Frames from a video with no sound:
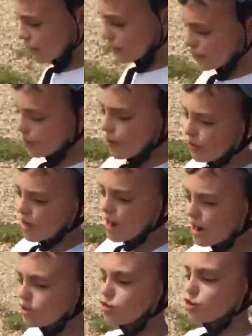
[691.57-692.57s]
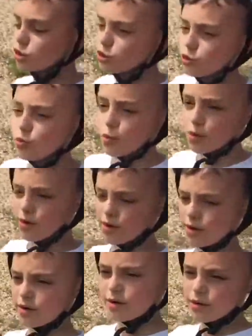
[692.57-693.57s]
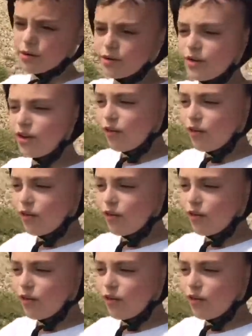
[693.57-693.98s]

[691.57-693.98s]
do know how to.